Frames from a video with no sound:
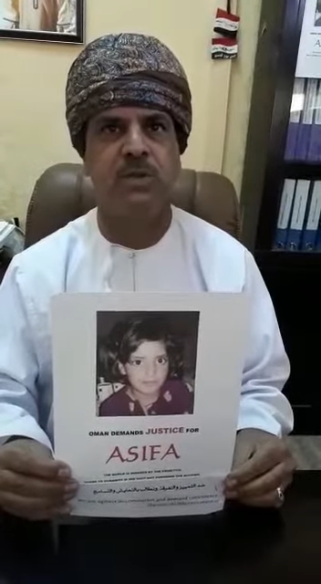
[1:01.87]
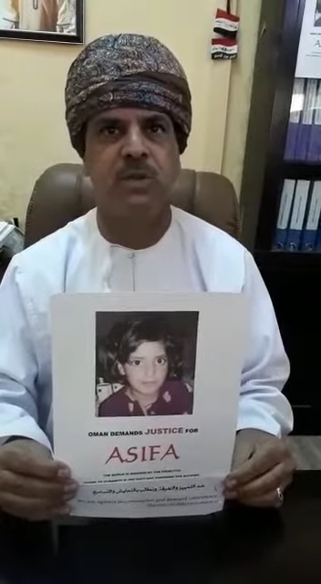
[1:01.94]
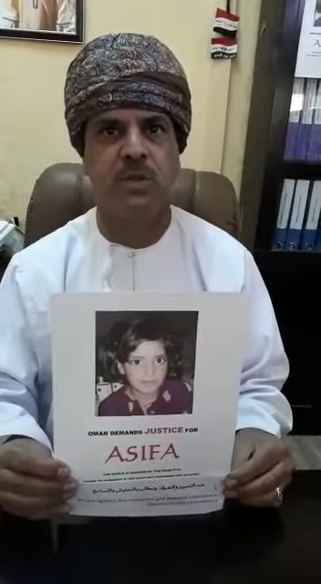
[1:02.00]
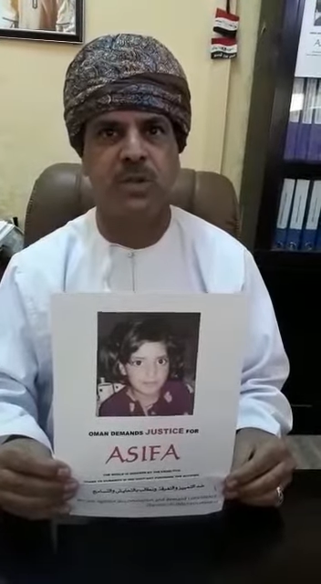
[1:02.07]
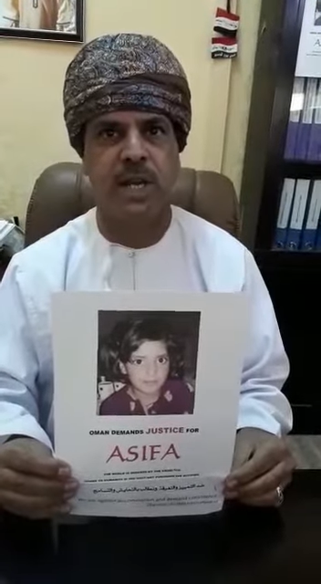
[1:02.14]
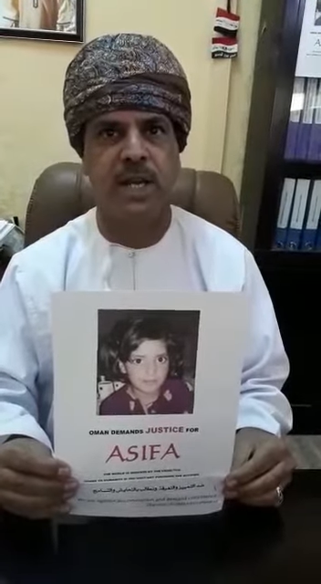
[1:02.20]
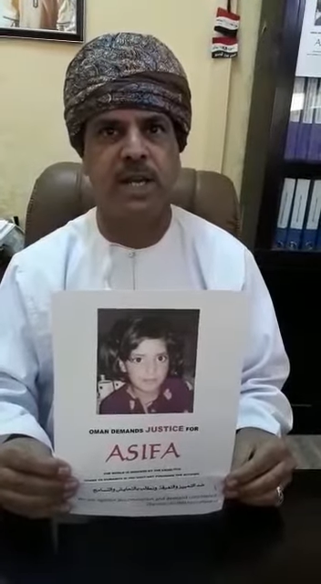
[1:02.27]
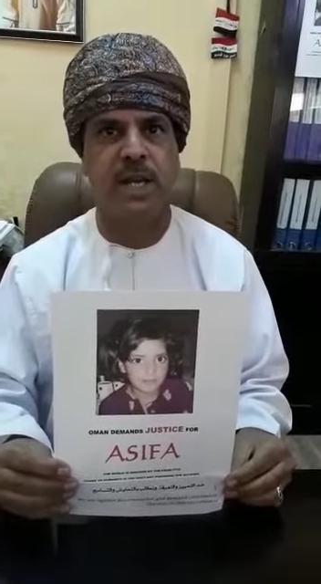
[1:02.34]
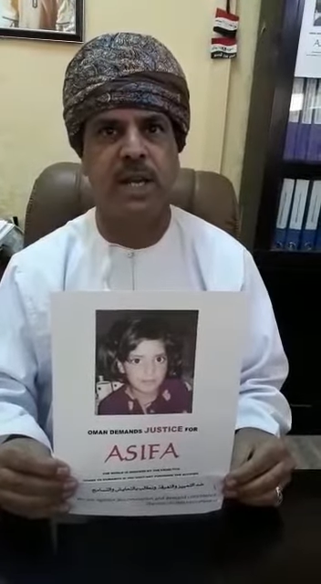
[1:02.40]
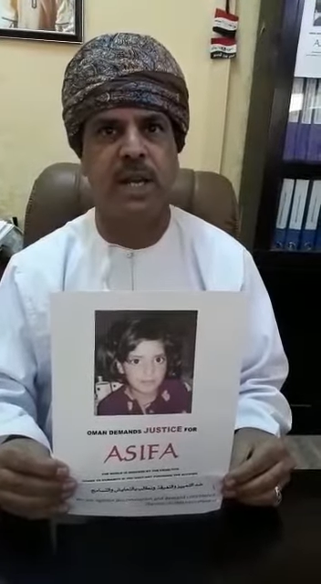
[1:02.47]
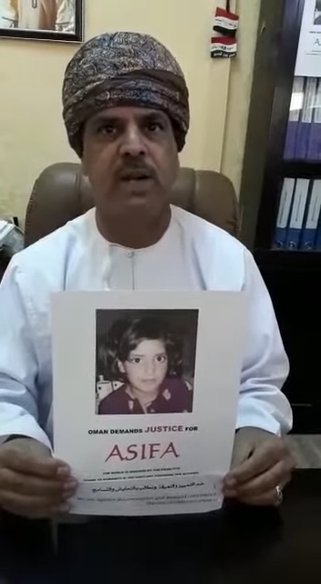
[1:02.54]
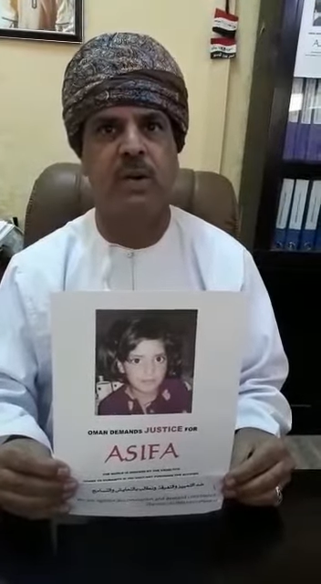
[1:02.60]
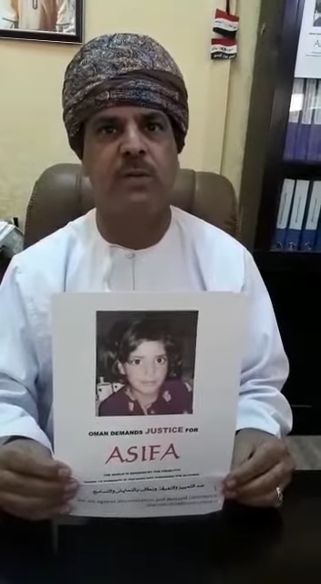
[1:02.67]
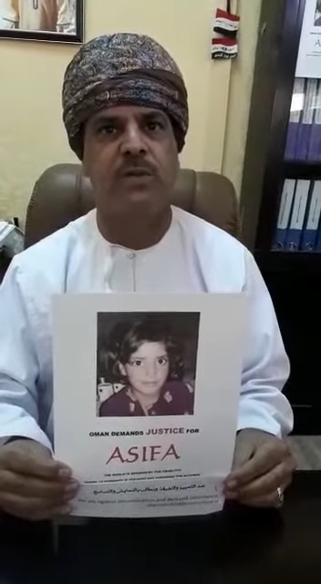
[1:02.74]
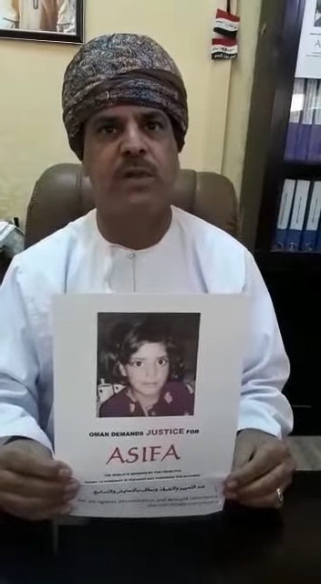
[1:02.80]
to take
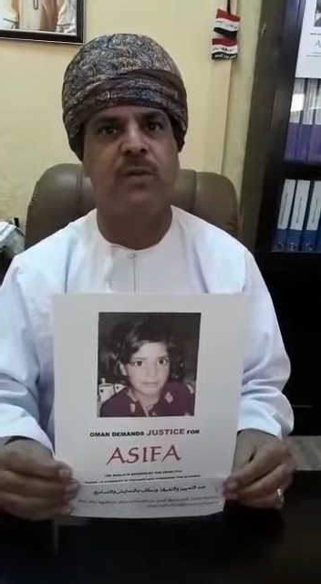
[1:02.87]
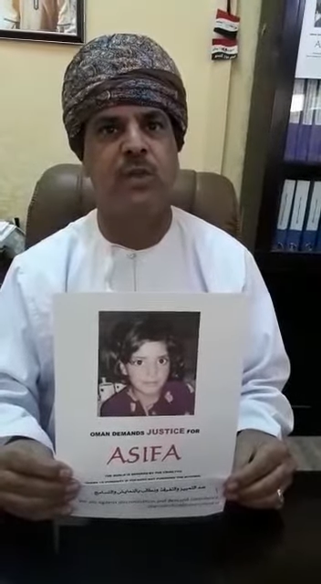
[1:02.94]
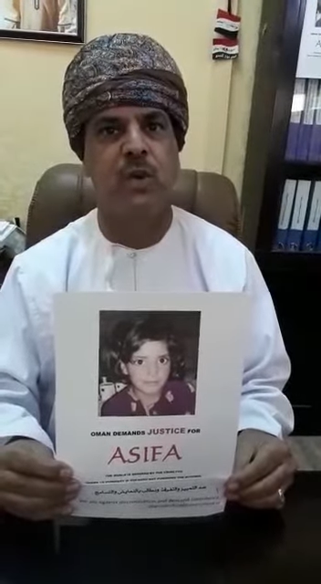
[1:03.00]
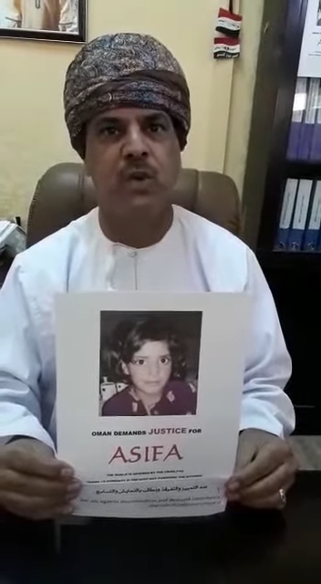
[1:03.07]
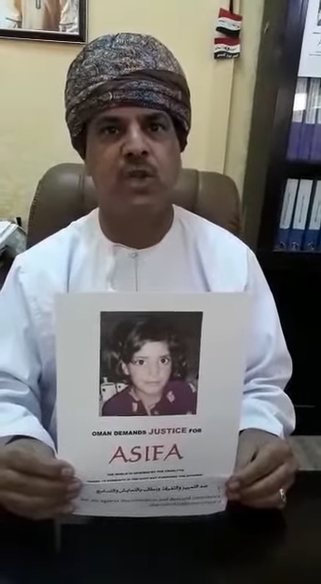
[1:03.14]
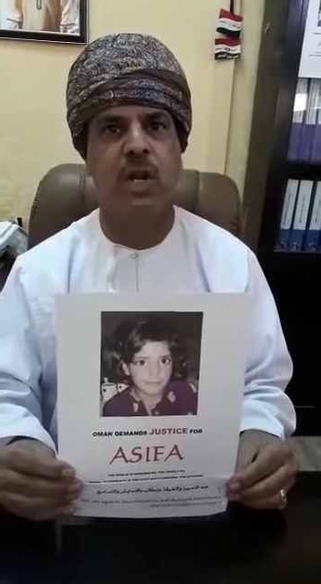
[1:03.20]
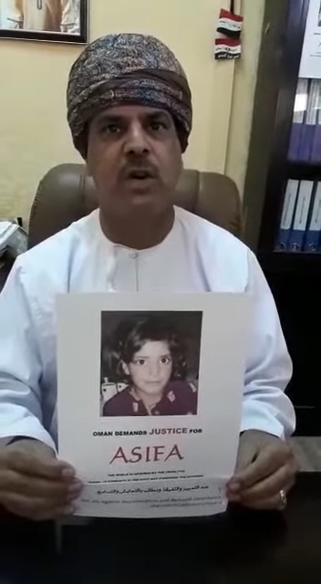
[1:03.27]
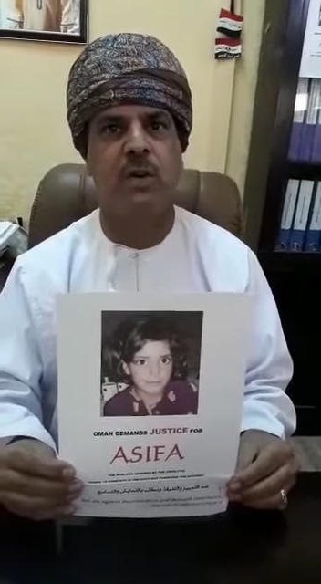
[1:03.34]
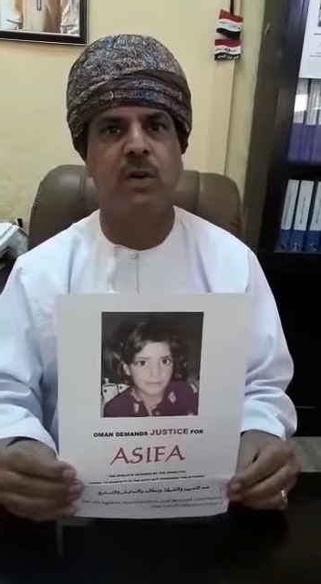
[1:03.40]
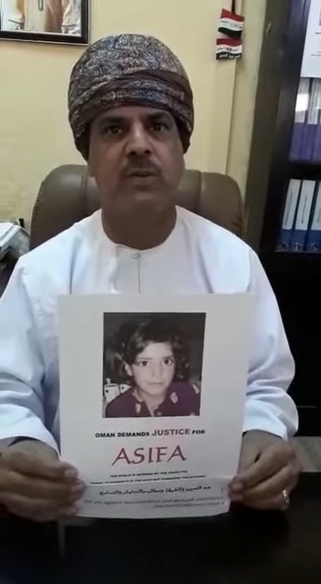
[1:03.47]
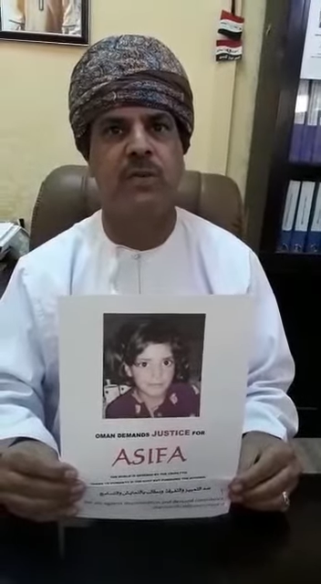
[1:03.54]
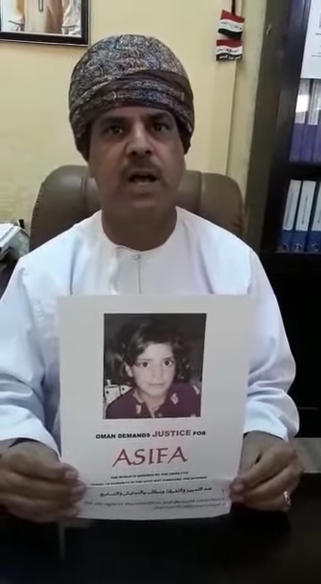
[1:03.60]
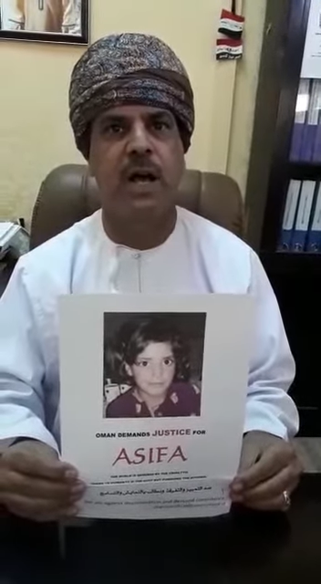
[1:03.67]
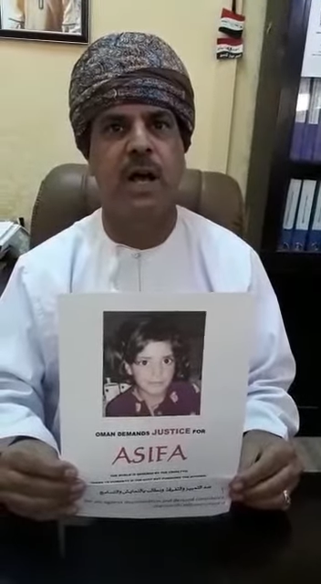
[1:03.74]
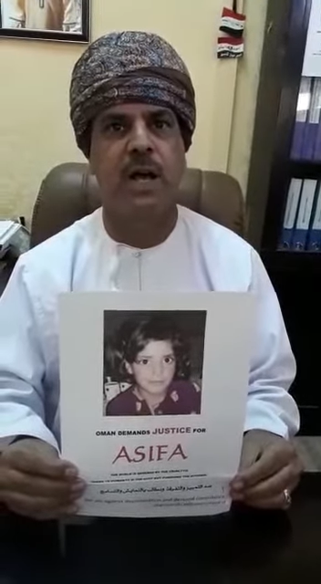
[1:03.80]
care of the future
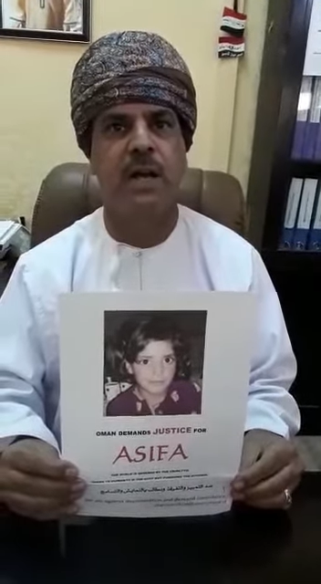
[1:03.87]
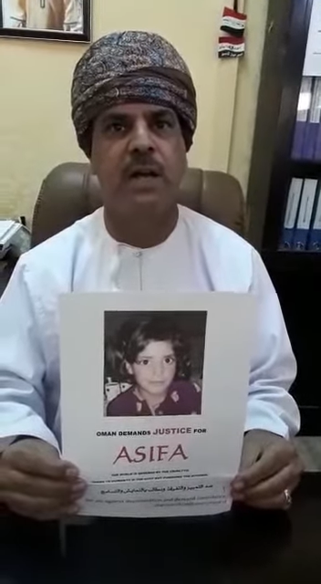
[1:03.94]
of the